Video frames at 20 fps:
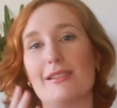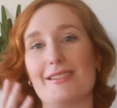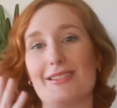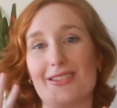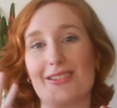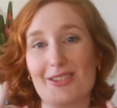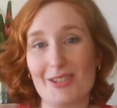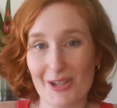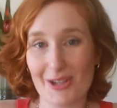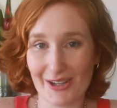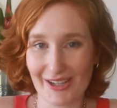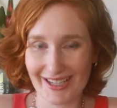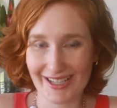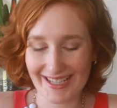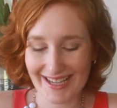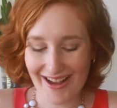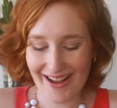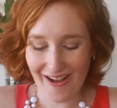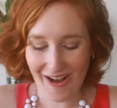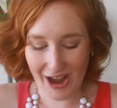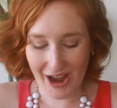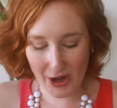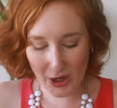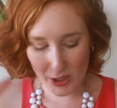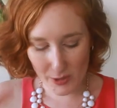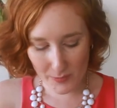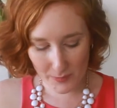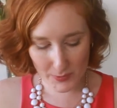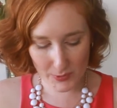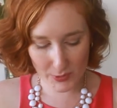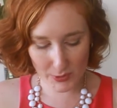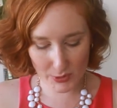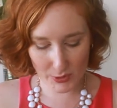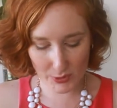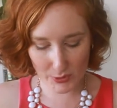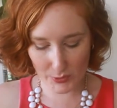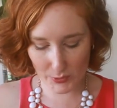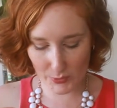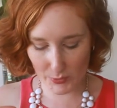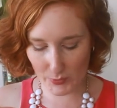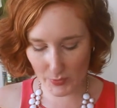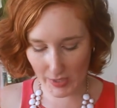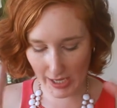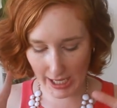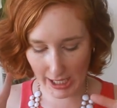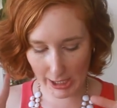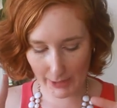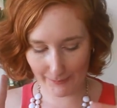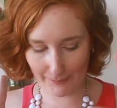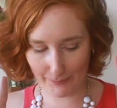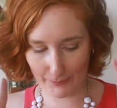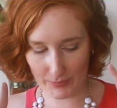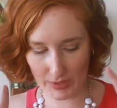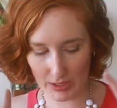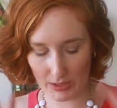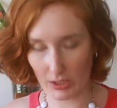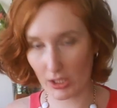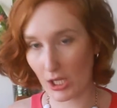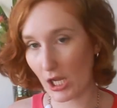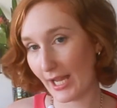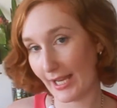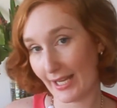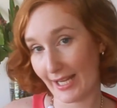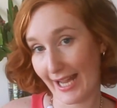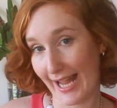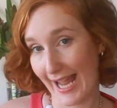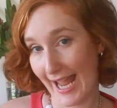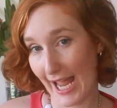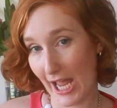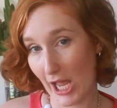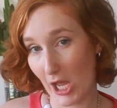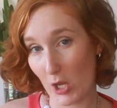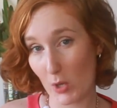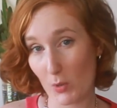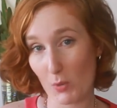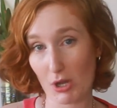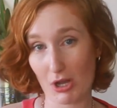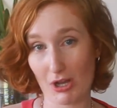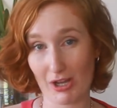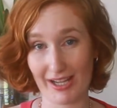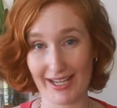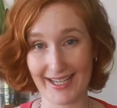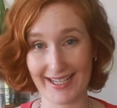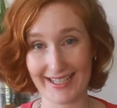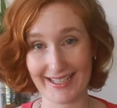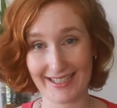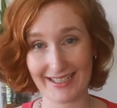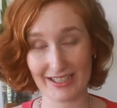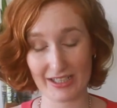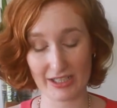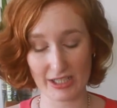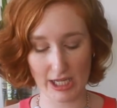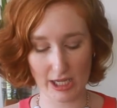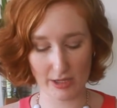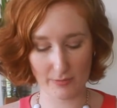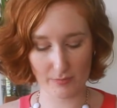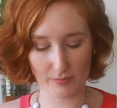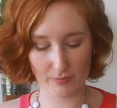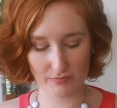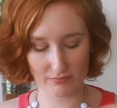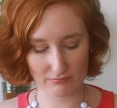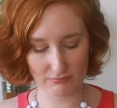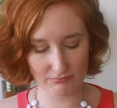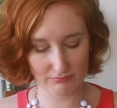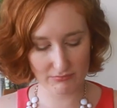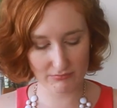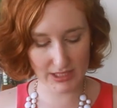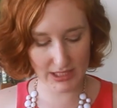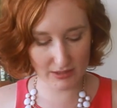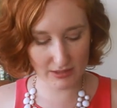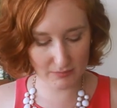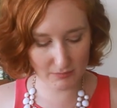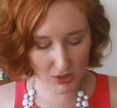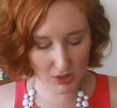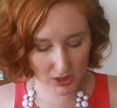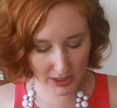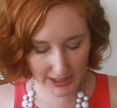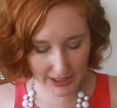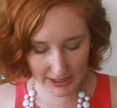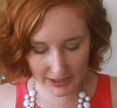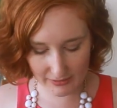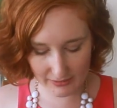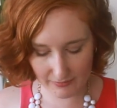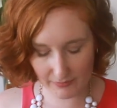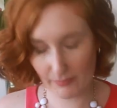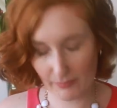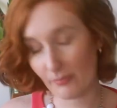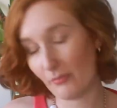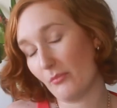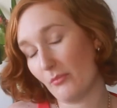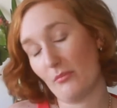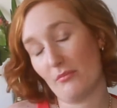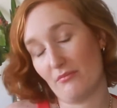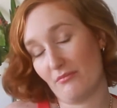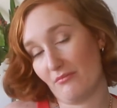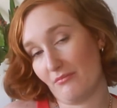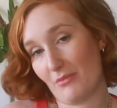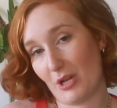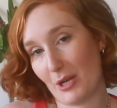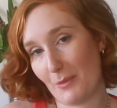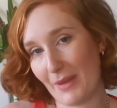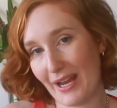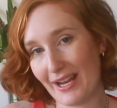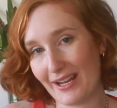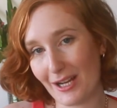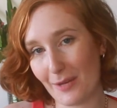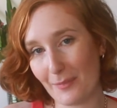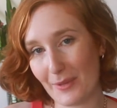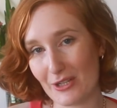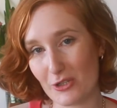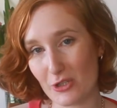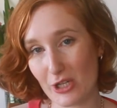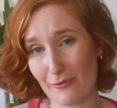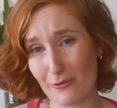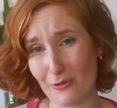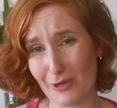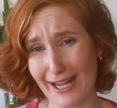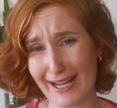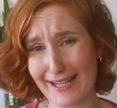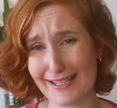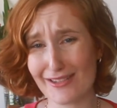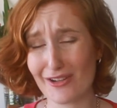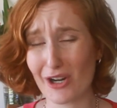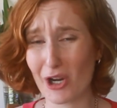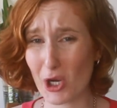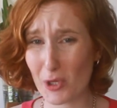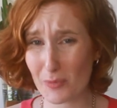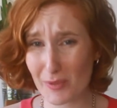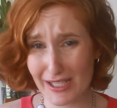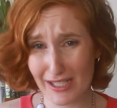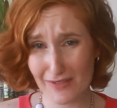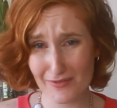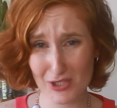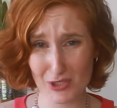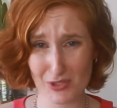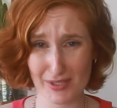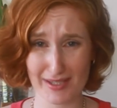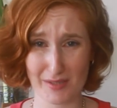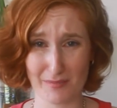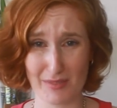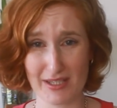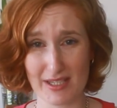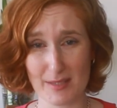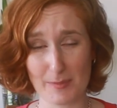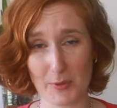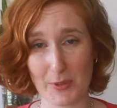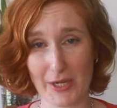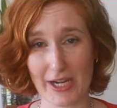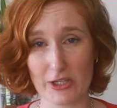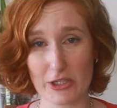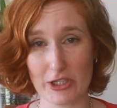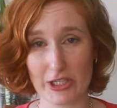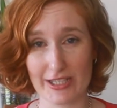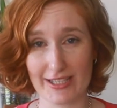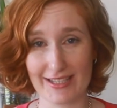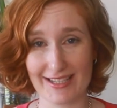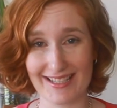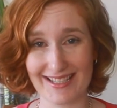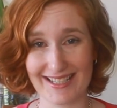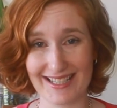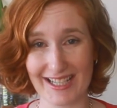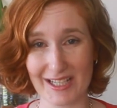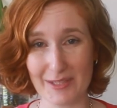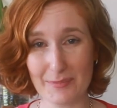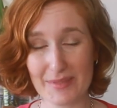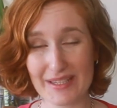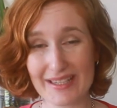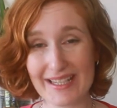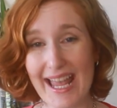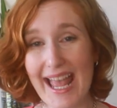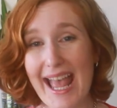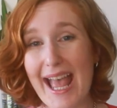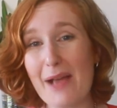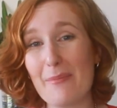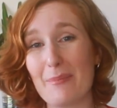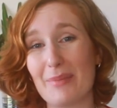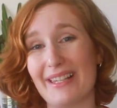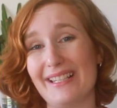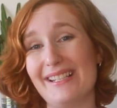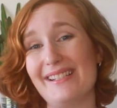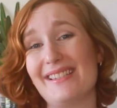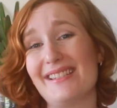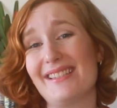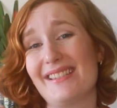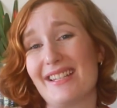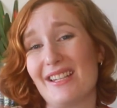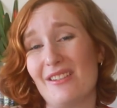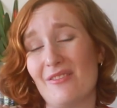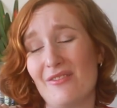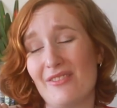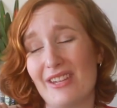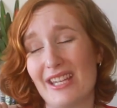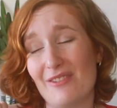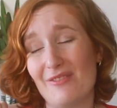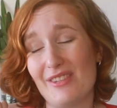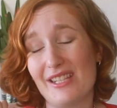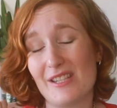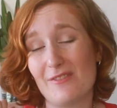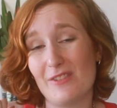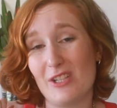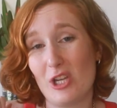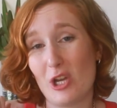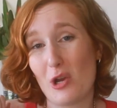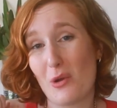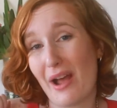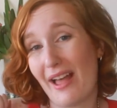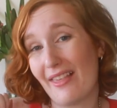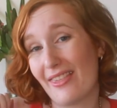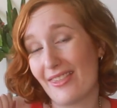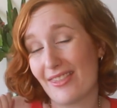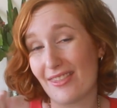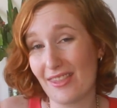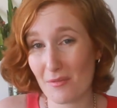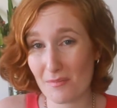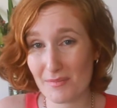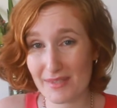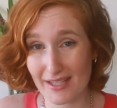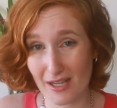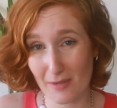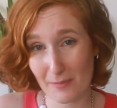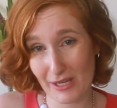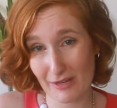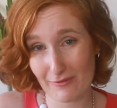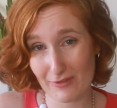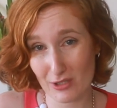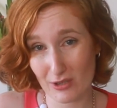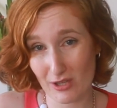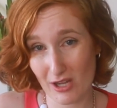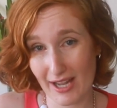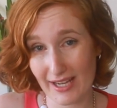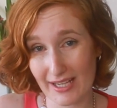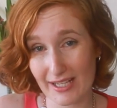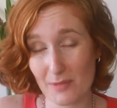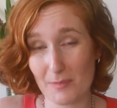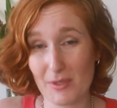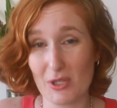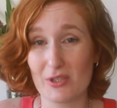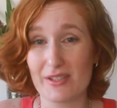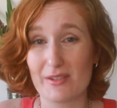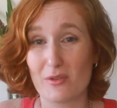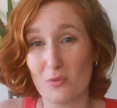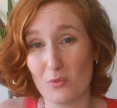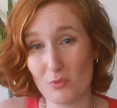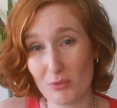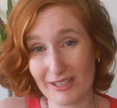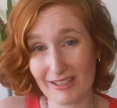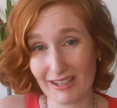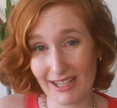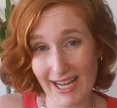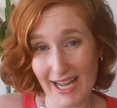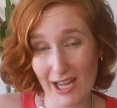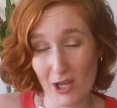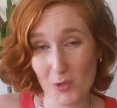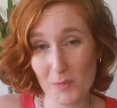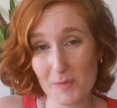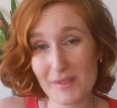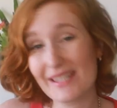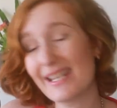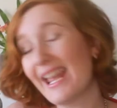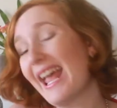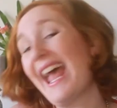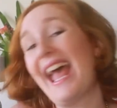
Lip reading: So I hope you like how I did my makeup and travel case, and I hope it gives you some inspirations and tips. Please just give this video a thumbs up if you like it, because it really helps.